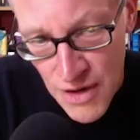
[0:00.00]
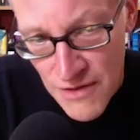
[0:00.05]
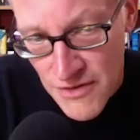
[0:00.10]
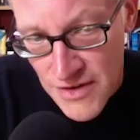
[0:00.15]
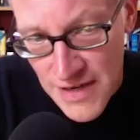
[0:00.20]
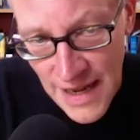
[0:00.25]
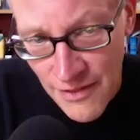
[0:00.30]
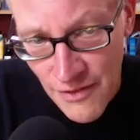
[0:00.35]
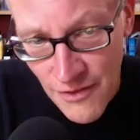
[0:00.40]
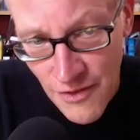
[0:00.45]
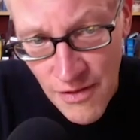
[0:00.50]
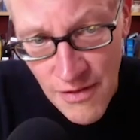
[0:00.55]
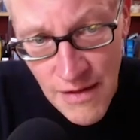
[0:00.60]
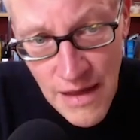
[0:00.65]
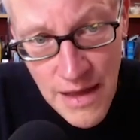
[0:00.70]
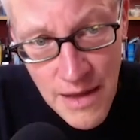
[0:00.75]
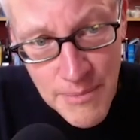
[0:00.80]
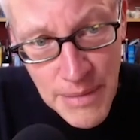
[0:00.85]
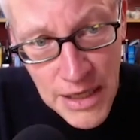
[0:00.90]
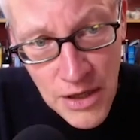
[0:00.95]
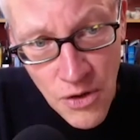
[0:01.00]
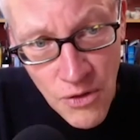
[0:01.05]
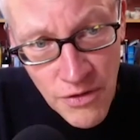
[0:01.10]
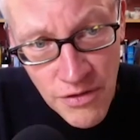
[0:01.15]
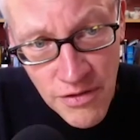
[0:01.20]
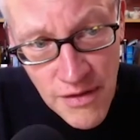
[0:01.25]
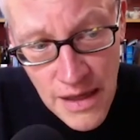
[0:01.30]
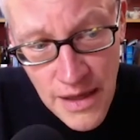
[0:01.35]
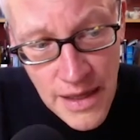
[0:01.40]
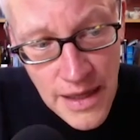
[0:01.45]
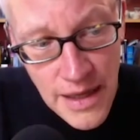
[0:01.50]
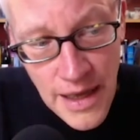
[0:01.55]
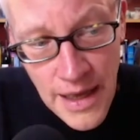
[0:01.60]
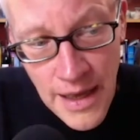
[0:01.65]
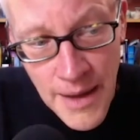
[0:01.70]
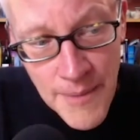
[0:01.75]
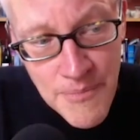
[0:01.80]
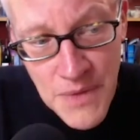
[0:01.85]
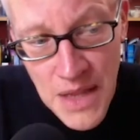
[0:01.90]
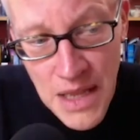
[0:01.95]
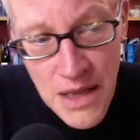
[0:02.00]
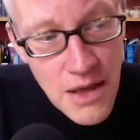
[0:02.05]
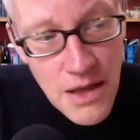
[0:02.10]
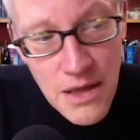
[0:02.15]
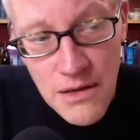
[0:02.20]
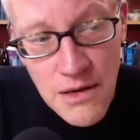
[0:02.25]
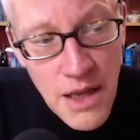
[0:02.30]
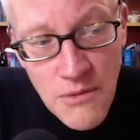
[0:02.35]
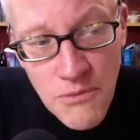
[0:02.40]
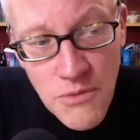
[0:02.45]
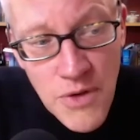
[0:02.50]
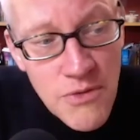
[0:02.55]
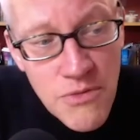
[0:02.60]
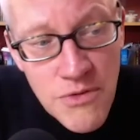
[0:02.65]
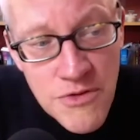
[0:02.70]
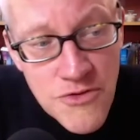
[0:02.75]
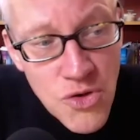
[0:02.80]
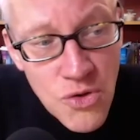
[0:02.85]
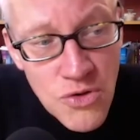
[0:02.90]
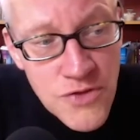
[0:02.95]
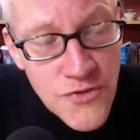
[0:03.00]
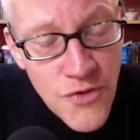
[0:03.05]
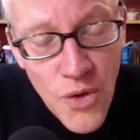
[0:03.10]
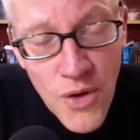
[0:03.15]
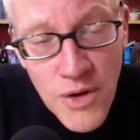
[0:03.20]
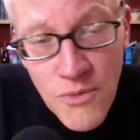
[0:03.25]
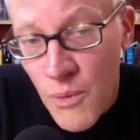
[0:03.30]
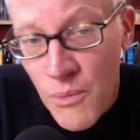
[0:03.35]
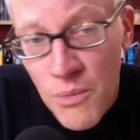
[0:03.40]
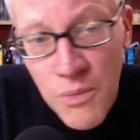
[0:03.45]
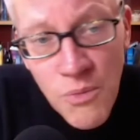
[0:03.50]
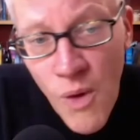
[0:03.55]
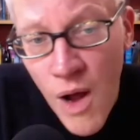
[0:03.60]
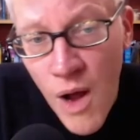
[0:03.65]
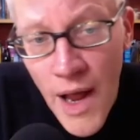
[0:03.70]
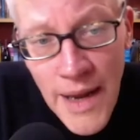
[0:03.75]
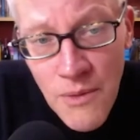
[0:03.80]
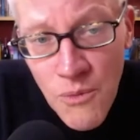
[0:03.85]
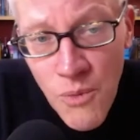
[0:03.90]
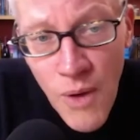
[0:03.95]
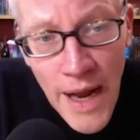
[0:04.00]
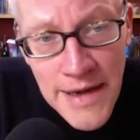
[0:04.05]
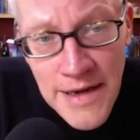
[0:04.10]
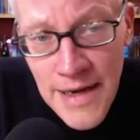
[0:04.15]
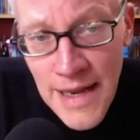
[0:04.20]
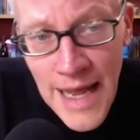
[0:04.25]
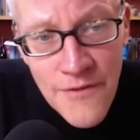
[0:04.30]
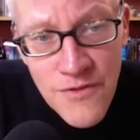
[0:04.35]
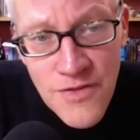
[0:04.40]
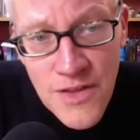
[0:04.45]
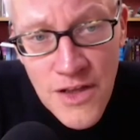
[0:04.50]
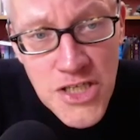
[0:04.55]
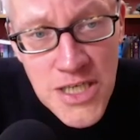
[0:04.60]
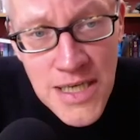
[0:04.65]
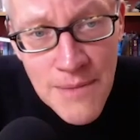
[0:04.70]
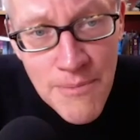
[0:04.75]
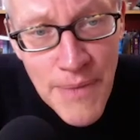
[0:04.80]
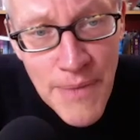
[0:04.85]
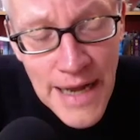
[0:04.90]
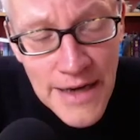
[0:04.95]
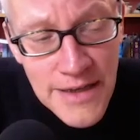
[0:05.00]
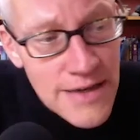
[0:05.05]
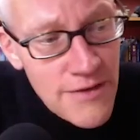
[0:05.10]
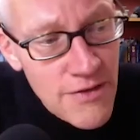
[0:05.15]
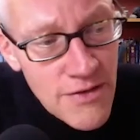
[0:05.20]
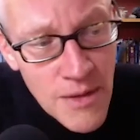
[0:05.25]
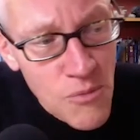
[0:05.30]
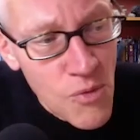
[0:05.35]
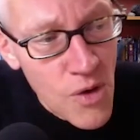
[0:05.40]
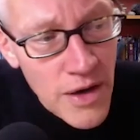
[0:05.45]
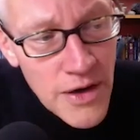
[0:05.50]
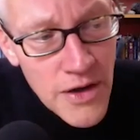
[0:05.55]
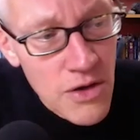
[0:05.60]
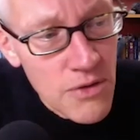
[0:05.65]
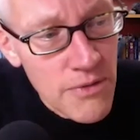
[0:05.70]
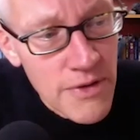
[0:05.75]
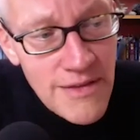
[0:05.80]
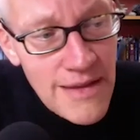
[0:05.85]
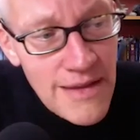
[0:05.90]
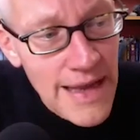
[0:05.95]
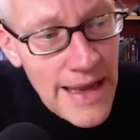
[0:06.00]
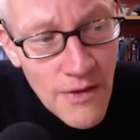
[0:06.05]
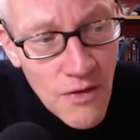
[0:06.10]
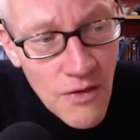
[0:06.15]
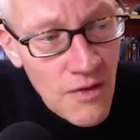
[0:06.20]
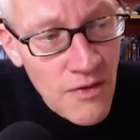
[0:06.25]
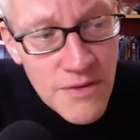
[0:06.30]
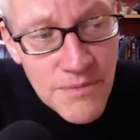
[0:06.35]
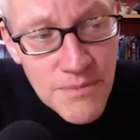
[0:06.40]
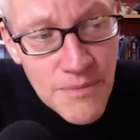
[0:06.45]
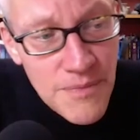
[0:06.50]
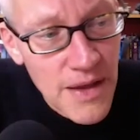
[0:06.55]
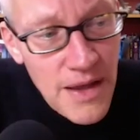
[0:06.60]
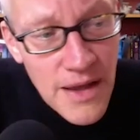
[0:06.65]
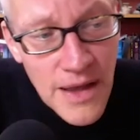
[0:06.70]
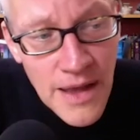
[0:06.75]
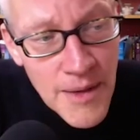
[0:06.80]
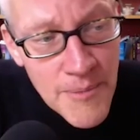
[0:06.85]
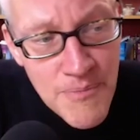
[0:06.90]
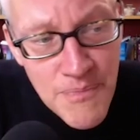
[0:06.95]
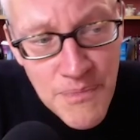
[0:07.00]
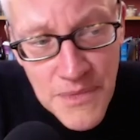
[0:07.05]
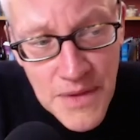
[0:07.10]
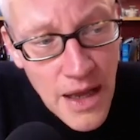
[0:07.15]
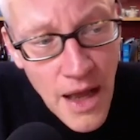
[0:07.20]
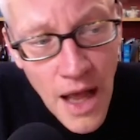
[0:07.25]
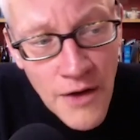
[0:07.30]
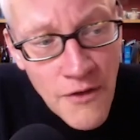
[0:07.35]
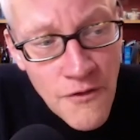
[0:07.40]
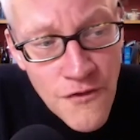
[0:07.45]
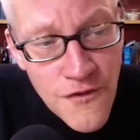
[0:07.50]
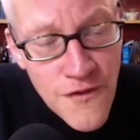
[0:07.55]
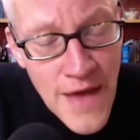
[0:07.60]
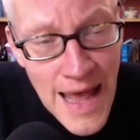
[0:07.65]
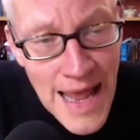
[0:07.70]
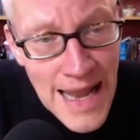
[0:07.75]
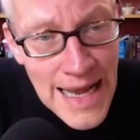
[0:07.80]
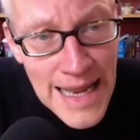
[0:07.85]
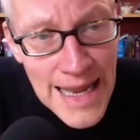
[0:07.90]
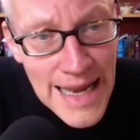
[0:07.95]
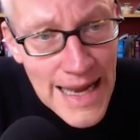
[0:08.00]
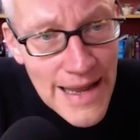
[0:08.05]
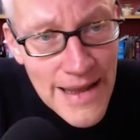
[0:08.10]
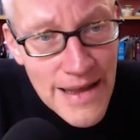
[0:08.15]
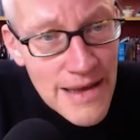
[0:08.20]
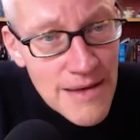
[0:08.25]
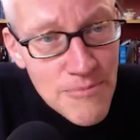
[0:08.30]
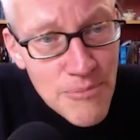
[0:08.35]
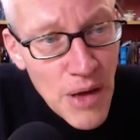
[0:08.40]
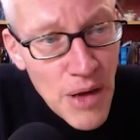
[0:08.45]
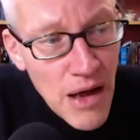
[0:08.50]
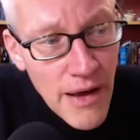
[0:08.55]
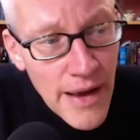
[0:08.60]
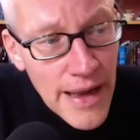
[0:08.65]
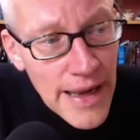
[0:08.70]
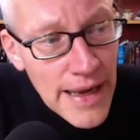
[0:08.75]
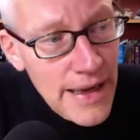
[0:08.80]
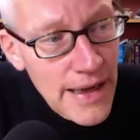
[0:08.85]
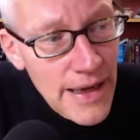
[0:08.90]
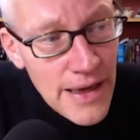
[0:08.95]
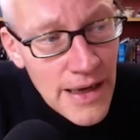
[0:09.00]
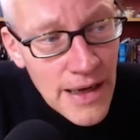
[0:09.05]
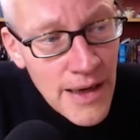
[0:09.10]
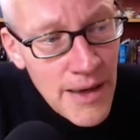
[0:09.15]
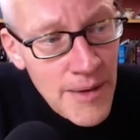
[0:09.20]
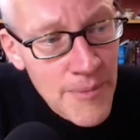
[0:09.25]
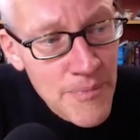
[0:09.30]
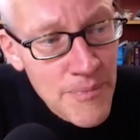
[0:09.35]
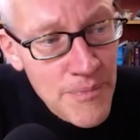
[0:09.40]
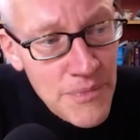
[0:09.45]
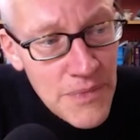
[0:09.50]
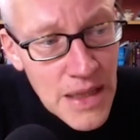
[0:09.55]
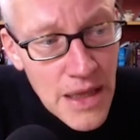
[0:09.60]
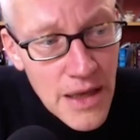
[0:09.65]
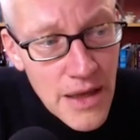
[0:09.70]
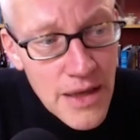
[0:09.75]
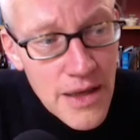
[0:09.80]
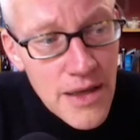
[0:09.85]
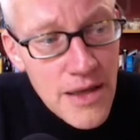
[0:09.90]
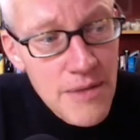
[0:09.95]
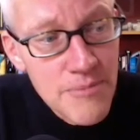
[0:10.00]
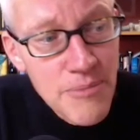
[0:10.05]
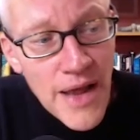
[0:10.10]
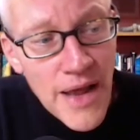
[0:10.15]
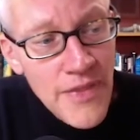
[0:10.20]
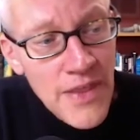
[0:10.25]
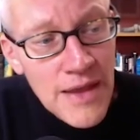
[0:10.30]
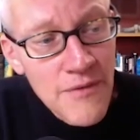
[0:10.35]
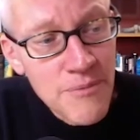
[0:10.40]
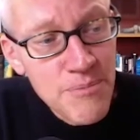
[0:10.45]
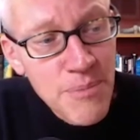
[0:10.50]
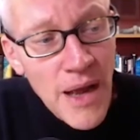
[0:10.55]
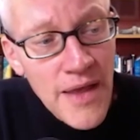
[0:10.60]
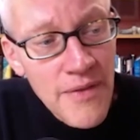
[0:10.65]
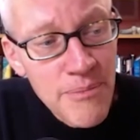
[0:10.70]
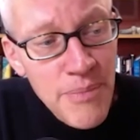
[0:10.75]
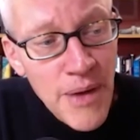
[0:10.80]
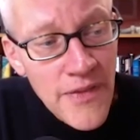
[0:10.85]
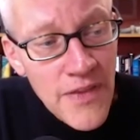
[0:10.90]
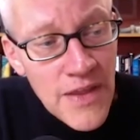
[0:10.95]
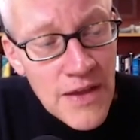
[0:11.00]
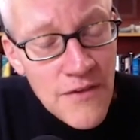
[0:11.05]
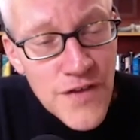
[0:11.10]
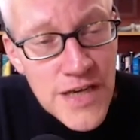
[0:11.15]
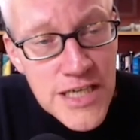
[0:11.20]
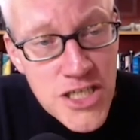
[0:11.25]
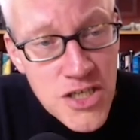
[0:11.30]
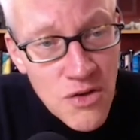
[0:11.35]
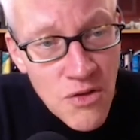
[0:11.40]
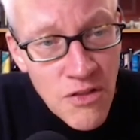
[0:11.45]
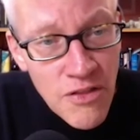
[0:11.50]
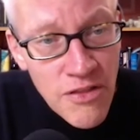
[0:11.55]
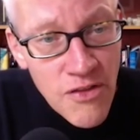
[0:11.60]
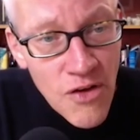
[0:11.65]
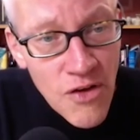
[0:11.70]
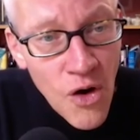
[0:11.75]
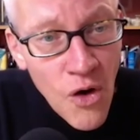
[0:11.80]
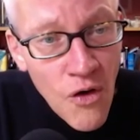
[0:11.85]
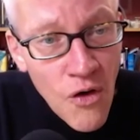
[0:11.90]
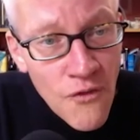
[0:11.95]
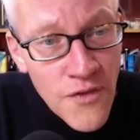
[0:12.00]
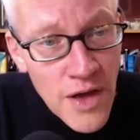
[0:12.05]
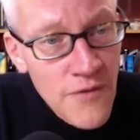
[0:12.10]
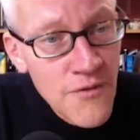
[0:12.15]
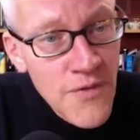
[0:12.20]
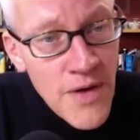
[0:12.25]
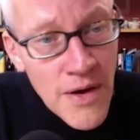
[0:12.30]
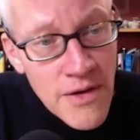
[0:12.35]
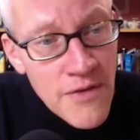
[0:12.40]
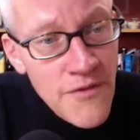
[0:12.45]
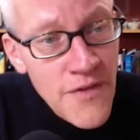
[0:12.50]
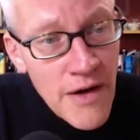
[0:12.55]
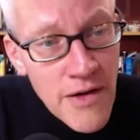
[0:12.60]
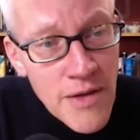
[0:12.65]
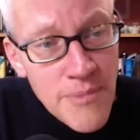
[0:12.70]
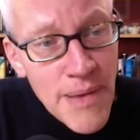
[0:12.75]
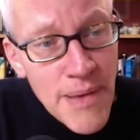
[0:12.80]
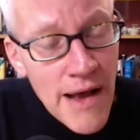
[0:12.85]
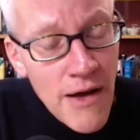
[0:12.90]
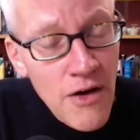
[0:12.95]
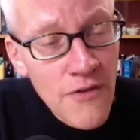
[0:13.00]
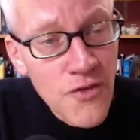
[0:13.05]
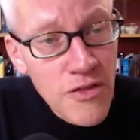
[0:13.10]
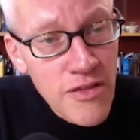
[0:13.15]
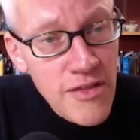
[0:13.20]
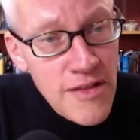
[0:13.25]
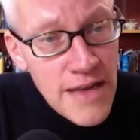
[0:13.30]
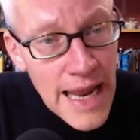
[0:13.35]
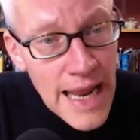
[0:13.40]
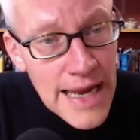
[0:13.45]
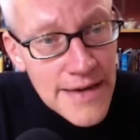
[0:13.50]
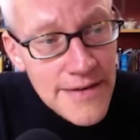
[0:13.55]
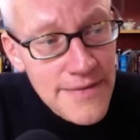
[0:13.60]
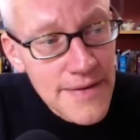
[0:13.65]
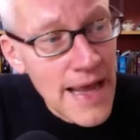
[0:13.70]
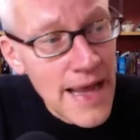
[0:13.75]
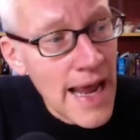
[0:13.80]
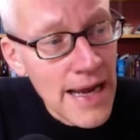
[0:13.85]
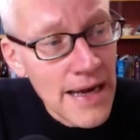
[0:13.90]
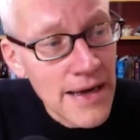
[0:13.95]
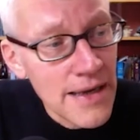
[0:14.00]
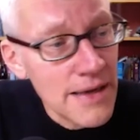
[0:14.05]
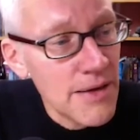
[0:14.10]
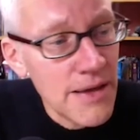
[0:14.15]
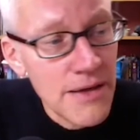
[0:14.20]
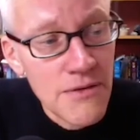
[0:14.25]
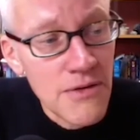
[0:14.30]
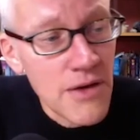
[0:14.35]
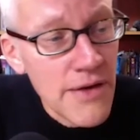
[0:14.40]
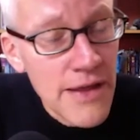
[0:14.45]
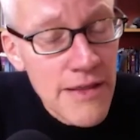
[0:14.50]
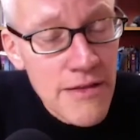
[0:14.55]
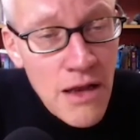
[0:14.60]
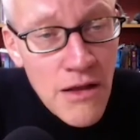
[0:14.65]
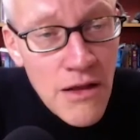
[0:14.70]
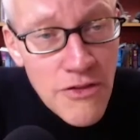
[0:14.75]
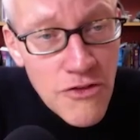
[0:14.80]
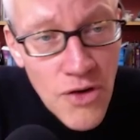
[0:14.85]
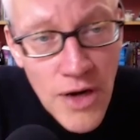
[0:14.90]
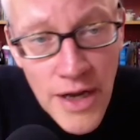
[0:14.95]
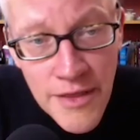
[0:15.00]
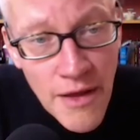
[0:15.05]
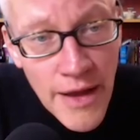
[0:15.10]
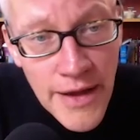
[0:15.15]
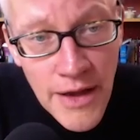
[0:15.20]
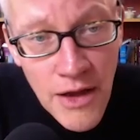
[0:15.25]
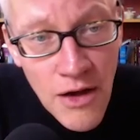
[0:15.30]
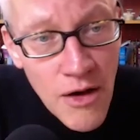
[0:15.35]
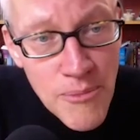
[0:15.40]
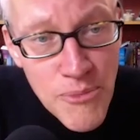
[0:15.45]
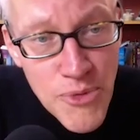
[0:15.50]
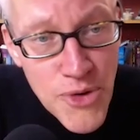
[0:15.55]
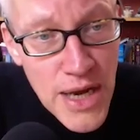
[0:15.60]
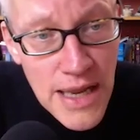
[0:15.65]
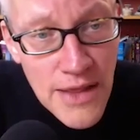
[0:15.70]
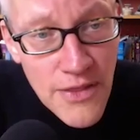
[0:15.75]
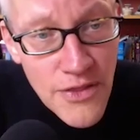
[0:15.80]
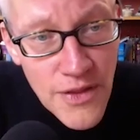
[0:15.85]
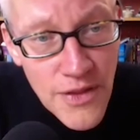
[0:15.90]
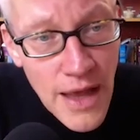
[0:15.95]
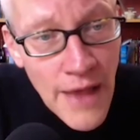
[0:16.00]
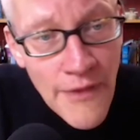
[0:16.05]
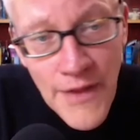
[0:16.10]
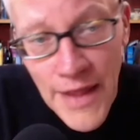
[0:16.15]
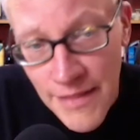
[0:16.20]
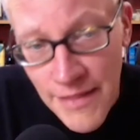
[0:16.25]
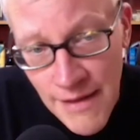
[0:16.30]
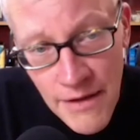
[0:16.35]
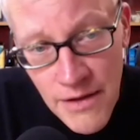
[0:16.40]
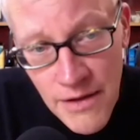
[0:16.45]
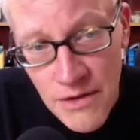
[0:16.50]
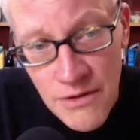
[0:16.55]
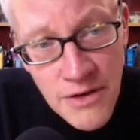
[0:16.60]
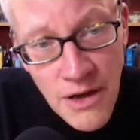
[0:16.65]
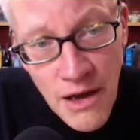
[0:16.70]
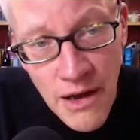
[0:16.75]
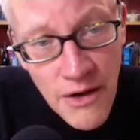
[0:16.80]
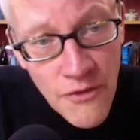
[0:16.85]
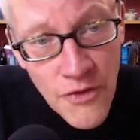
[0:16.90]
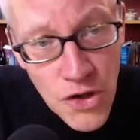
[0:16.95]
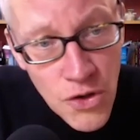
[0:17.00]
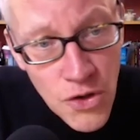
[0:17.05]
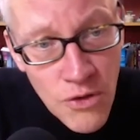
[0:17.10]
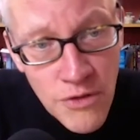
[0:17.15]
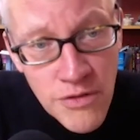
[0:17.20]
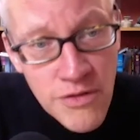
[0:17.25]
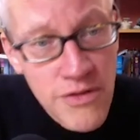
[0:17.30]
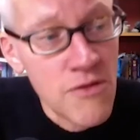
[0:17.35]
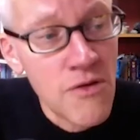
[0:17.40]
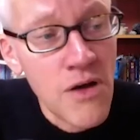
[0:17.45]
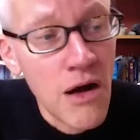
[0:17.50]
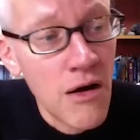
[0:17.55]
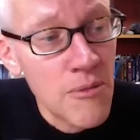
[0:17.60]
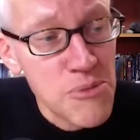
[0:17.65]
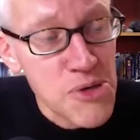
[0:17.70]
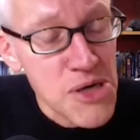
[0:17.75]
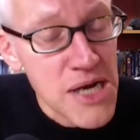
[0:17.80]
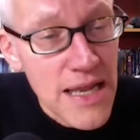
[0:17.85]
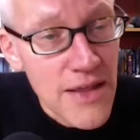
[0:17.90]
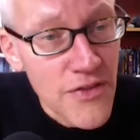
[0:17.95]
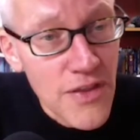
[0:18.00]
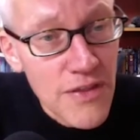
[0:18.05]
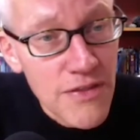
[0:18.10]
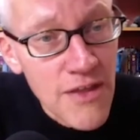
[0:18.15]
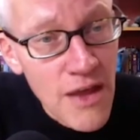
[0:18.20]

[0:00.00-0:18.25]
protests, because who was George Floyd? Why did it have such an impact? He's someone who is killed unfairly by the officials of a very, very powerful state, and his last cry is "I can't breathe," and that's how you die on the cross. You can't breathe.